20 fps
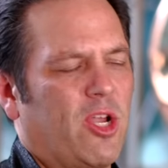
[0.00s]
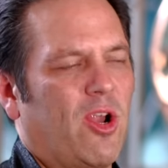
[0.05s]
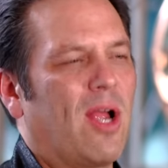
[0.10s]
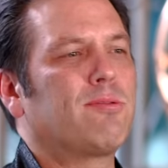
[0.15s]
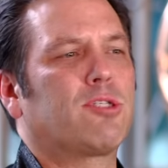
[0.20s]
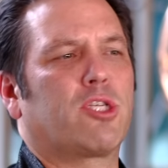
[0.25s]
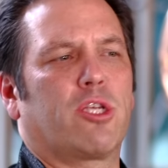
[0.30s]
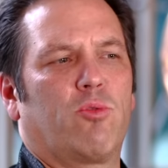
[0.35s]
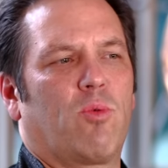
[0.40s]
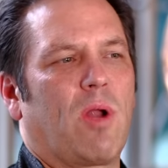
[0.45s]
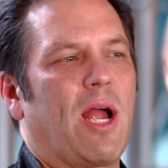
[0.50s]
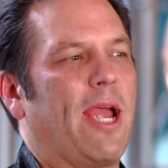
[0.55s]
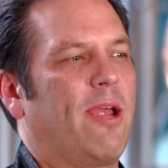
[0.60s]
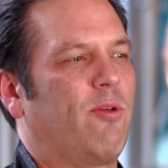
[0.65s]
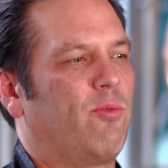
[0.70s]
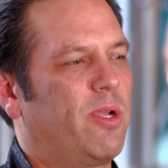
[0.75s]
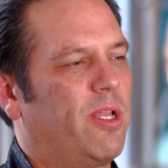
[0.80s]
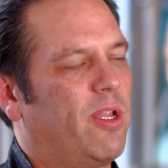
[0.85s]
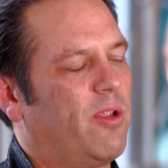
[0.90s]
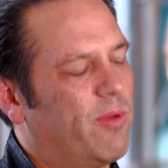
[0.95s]
You're absolutely
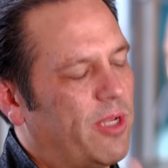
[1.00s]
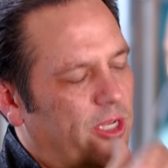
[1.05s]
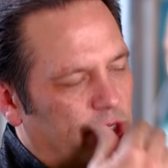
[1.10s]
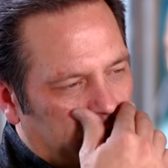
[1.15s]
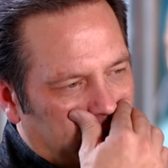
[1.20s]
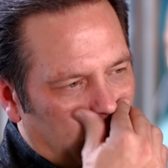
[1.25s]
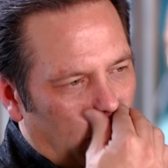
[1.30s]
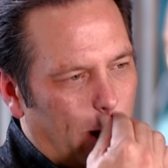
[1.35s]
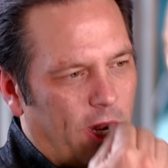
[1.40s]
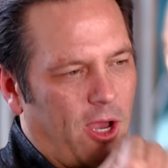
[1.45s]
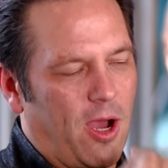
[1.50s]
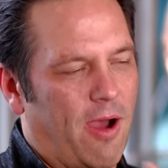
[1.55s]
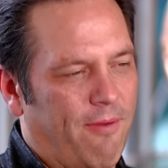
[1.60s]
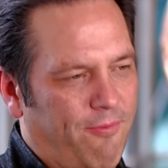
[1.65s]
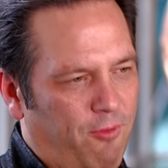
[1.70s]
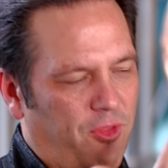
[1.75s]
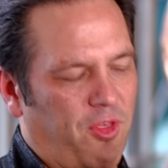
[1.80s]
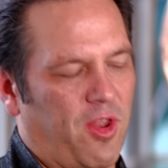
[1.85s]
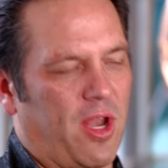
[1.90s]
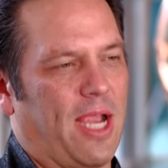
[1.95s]
right. When, when, you start
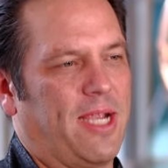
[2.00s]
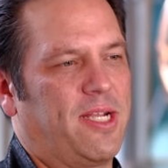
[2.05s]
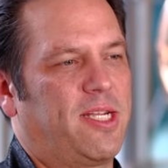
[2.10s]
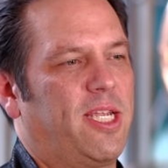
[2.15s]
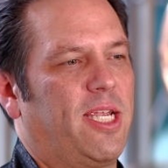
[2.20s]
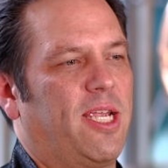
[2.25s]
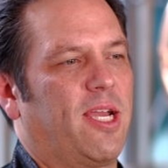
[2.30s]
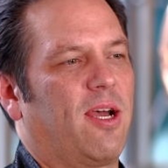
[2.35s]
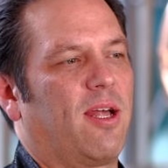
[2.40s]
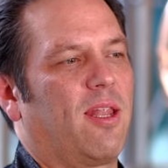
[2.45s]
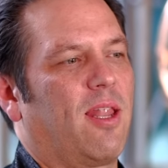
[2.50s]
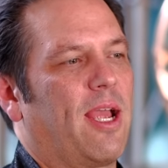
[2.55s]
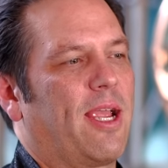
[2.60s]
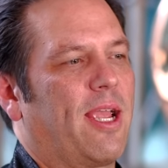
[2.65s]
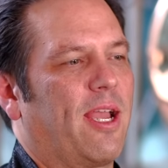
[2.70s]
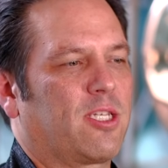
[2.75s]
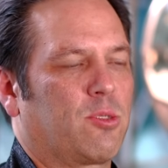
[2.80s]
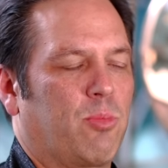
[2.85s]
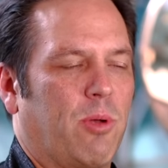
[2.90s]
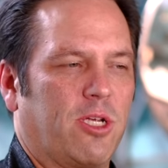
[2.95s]
off with an idea
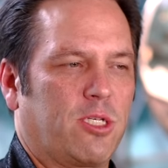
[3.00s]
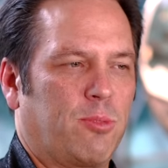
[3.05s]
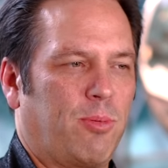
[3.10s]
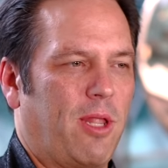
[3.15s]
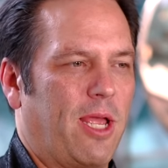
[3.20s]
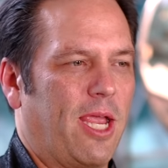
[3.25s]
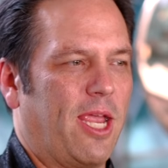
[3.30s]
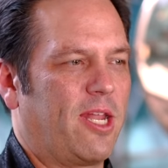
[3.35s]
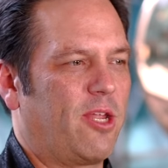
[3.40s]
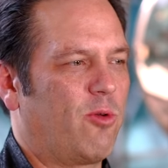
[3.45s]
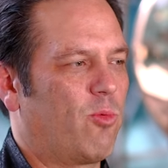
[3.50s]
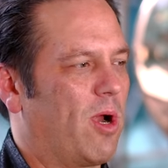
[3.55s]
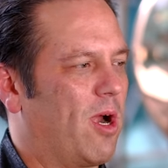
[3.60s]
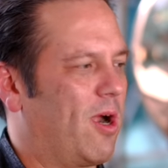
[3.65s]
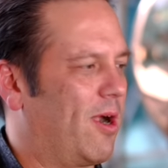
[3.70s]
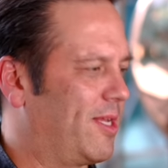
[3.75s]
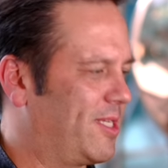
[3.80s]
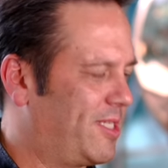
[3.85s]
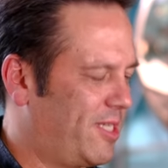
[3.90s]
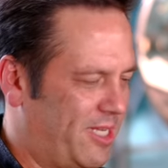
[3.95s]
like Xbox Play
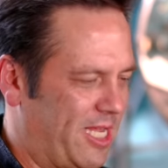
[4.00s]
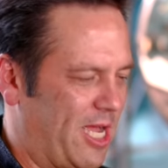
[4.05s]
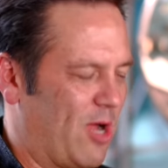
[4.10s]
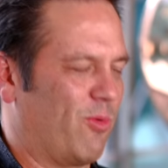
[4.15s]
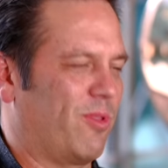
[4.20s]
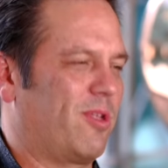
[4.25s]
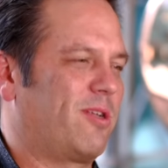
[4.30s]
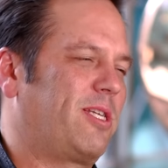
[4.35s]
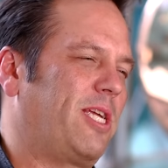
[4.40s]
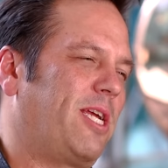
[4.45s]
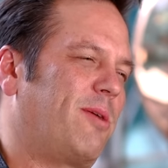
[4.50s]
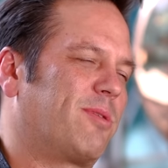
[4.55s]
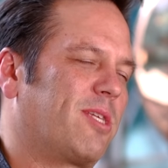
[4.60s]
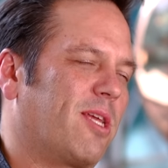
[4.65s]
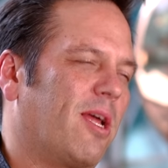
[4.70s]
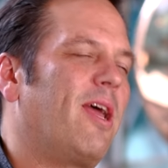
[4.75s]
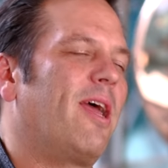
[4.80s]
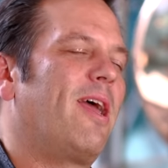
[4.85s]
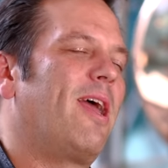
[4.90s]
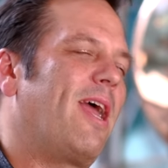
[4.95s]
Anywhere, and I sit down with the team and say,